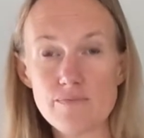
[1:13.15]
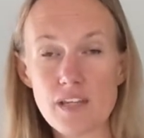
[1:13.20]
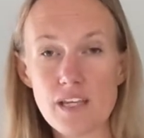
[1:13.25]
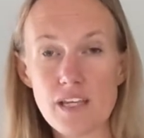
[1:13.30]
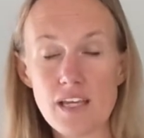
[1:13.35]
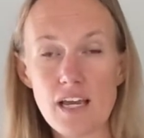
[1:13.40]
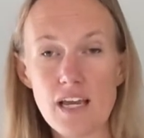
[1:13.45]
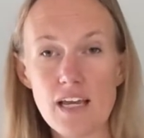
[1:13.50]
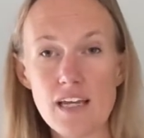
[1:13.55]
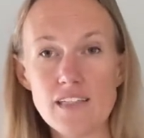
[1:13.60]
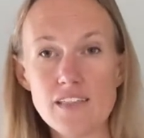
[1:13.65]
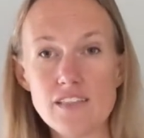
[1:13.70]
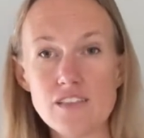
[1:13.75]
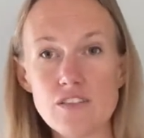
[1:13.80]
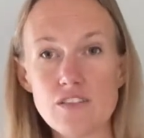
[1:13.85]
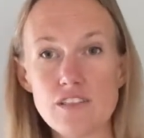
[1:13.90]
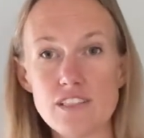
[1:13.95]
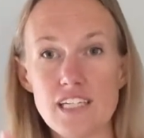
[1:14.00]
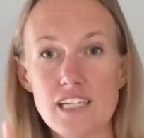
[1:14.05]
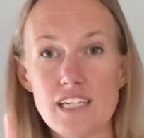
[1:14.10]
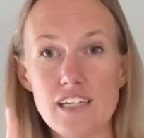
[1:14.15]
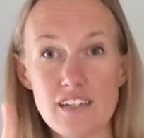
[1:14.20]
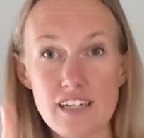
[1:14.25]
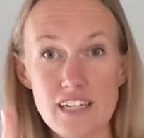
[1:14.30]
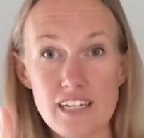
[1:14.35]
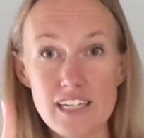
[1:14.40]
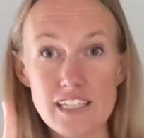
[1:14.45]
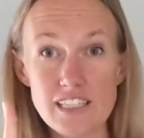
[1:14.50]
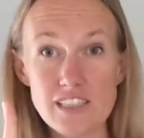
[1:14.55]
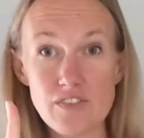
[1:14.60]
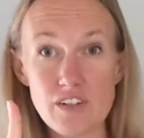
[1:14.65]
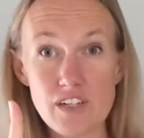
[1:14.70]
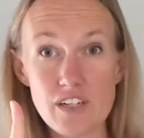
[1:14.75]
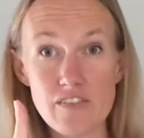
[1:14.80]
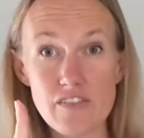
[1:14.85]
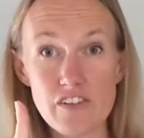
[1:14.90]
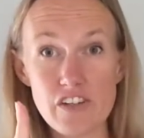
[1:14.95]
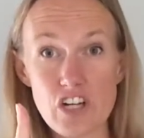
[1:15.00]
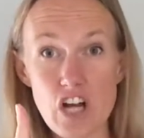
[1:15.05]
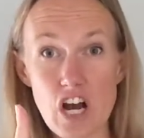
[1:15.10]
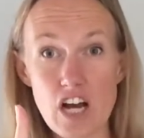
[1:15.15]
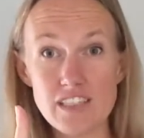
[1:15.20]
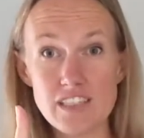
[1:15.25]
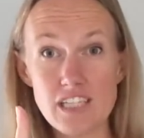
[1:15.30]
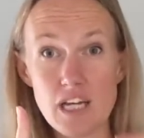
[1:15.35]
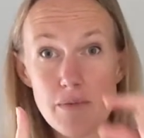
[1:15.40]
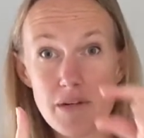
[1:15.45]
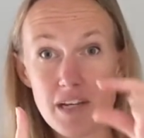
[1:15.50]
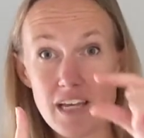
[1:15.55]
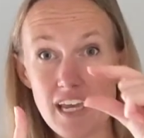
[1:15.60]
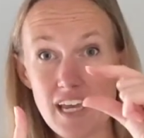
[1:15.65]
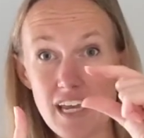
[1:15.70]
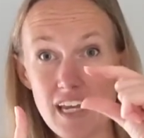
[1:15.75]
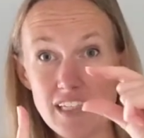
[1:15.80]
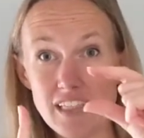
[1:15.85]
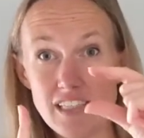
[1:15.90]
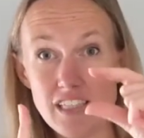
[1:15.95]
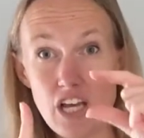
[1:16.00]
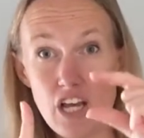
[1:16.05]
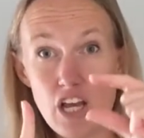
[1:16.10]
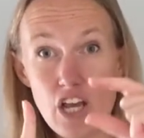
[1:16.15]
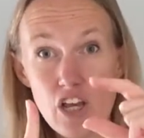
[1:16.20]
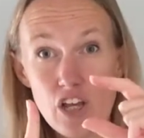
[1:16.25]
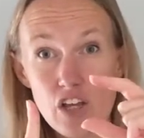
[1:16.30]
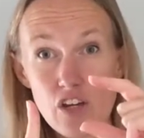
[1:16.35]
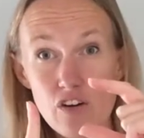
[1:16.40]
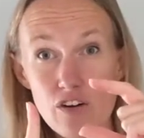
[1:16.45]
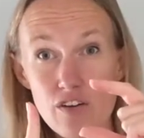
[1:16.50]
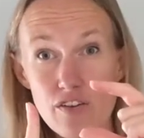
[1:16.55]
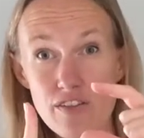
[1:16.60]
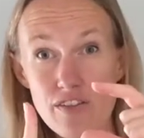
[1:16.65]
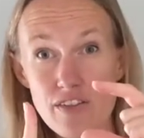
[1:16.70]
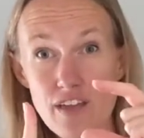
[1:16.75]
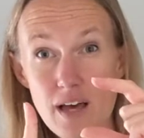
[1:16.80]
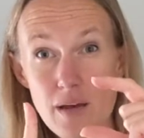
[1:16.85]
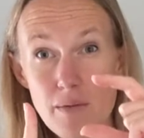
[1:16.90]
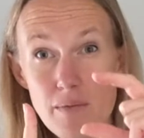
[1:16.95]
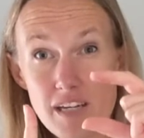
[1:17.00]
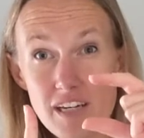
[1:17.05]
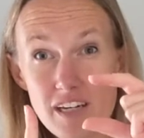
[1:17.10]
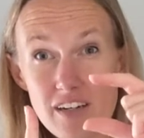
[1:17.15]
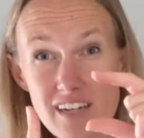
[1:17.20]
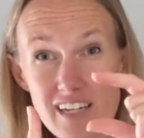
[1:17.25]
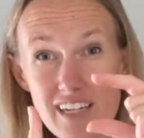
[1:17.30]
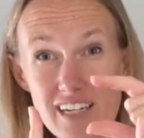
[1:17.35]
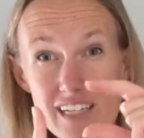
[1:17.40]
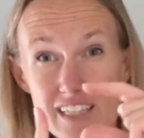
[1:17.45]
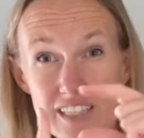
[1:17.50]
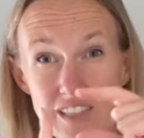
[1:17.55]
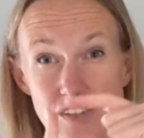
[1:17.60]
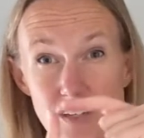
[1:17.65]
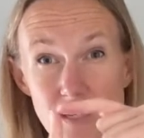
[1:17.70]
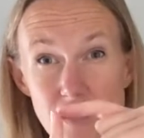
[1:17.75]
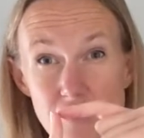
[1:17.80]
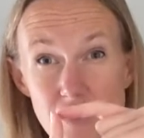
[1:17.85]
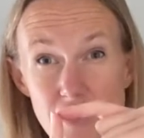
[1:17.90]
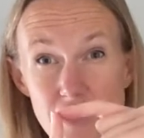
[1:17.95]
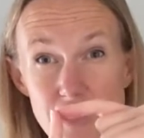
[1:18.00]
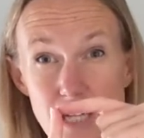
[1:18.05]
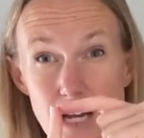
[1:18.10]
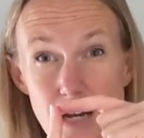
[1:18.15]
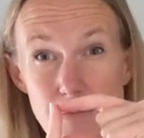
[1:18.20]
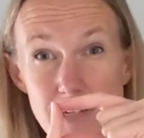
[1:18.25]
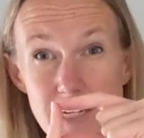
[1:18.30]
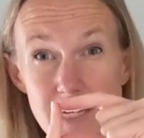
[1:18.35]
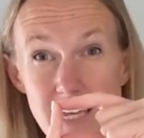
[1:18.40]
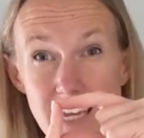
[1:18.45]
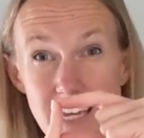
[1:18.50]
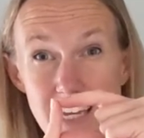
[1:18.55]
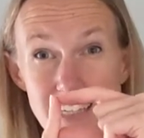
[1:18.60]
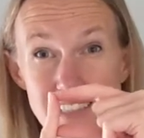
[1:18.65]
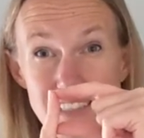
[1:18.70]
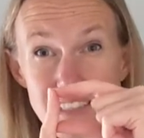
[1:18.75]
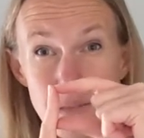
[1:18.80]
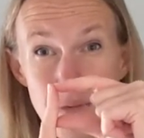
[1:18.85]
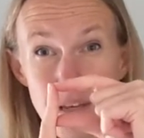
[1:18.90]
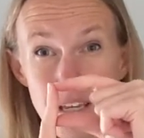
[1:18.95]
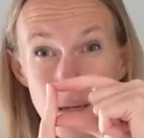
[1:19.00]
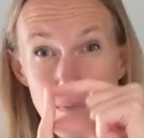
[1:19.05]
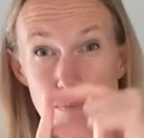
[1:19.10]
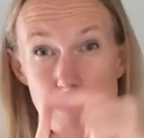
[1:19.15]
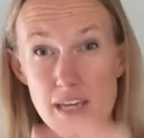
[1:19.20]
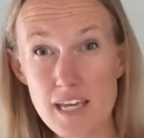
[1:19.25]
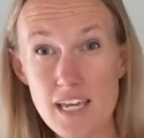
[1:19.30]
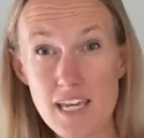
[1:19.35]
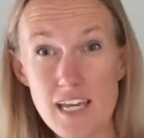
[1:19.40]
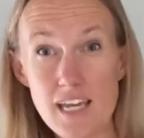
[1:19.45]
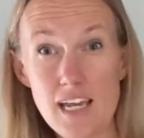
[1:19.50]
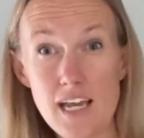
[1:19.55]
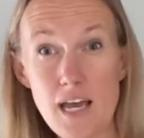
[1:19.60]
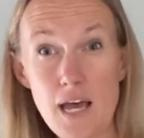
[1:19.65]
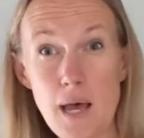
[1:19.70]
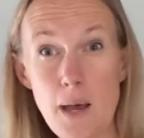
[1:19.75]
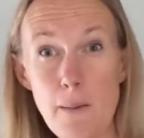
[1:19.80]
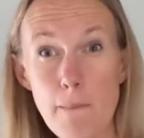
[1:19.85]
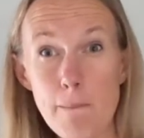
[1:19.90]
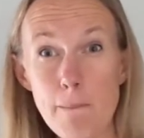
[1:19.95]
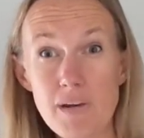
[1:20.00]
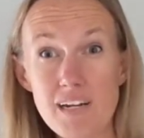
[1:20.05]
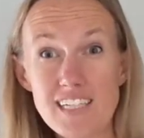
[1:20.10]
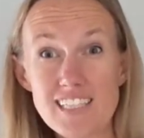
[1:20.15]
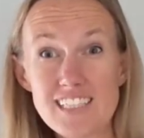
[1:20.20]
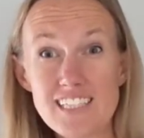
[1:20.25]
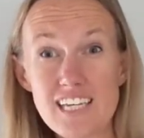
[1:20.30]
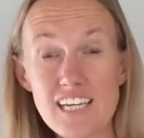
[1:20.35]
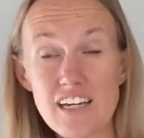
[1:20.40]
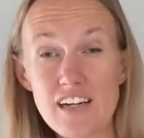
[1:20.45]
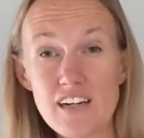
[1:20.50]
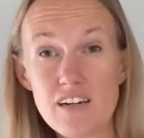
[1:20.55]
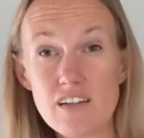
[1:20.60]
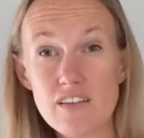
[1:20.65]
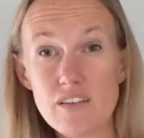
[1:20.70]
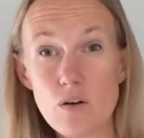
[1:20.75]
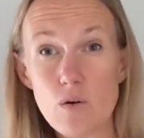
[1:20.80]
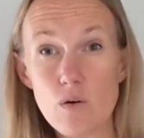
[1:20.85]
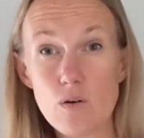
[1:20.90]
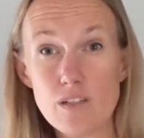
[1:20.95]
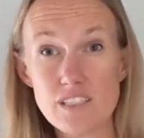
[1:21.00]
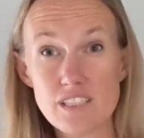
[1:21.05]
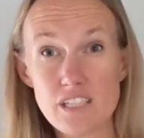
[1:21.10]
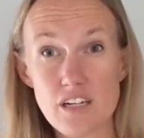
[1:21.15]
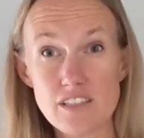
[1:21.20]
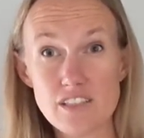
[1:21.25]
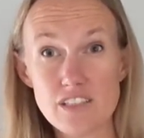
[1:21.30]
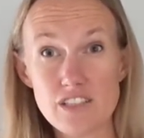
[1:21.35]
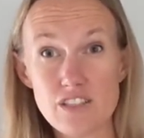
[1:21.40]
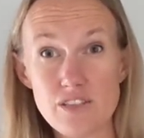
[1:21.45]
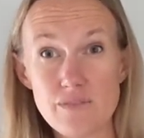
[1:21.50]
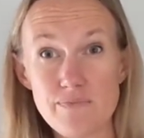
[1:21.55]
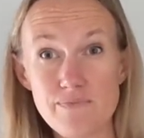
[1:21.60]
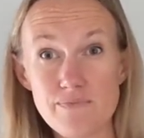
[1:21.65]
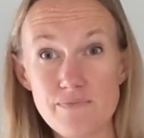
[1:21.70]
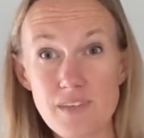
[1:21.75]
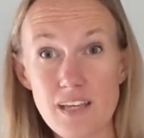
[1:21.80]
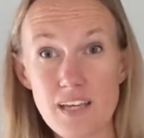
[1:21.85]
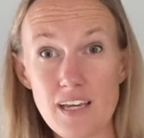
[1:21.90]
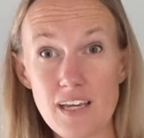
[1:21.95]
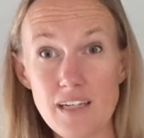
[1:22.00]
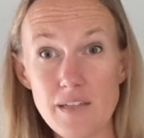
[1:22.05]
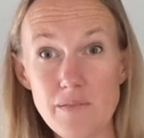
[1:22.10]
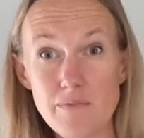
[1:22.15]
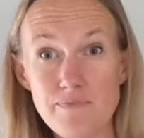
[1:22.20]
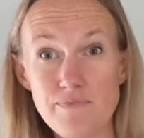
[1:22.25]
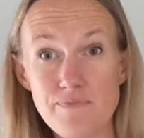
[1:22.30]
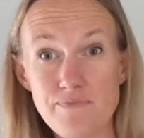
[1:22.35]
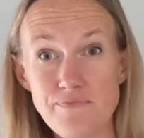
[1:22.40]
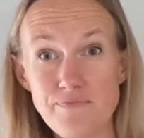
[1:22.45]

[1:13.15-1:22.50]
Okay, so you take your index finger of your non-dominant hand, your thumb and your index finger of your dominant hand to make a P, but it's here on the horizontal. Okay?